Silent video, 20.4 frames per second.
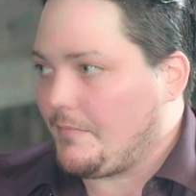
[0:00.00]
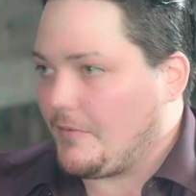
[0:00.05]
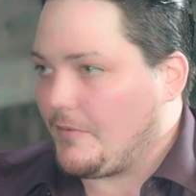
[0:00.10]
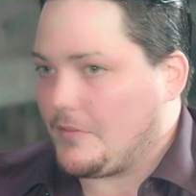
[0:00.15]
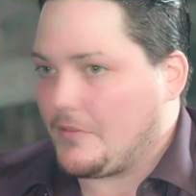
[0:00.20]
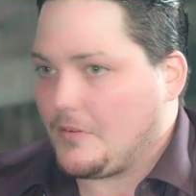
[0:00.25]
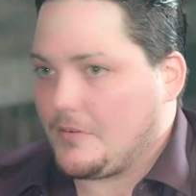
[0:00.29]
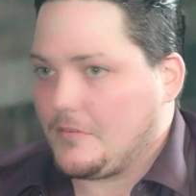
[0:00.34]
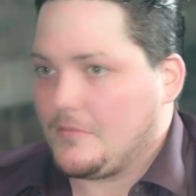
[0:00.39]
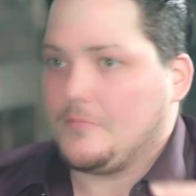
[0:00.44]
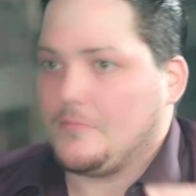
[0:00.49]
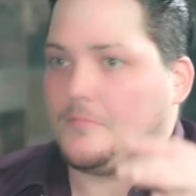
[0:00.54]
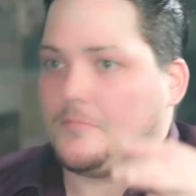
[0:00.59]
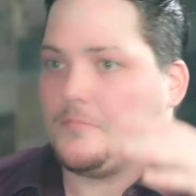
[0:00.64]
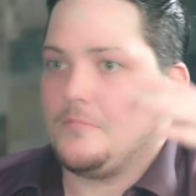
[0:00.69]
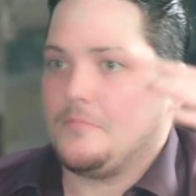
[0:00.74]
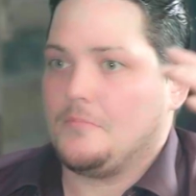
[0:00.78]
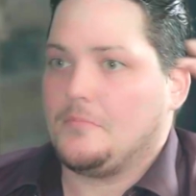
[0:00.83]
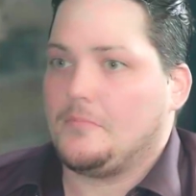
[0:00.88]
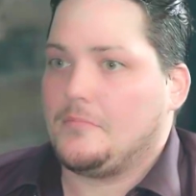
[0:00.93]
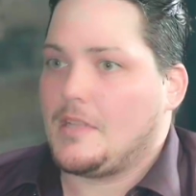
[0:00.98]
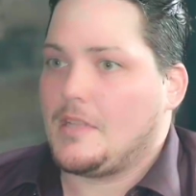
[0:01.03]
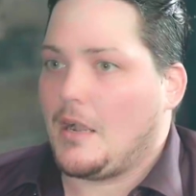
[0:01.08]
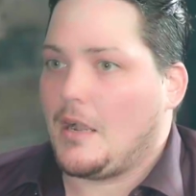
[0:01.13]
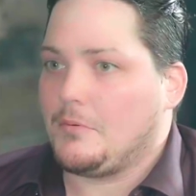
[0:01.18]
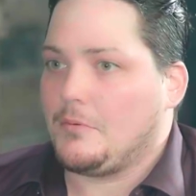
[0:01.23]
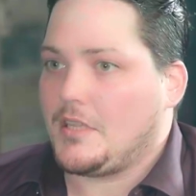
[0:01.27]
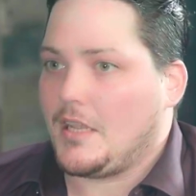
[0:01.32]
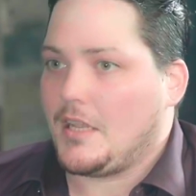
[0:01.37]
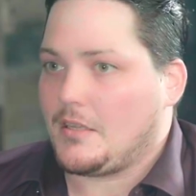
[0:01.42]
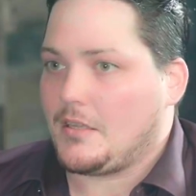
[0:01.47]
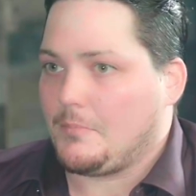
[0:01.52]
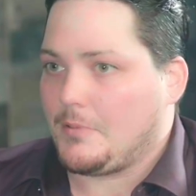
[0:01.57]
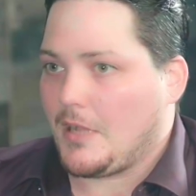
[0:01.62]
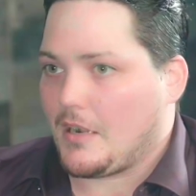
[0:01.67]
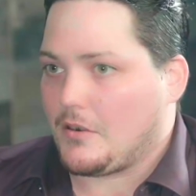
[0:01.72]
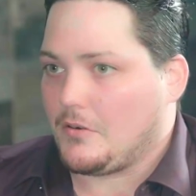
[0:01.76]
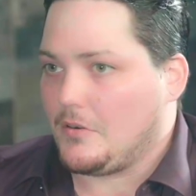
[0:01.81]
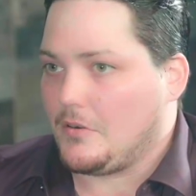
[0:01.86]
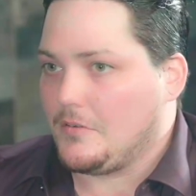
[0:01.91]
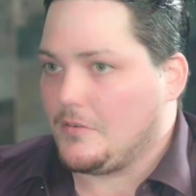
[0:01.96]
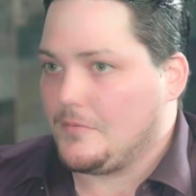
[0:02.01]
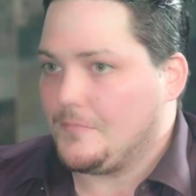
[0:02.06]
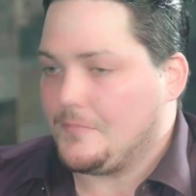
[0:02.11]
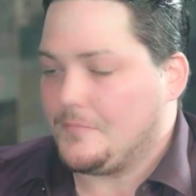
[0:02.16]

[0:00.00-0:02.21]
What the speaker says: further. Now we take a black hole.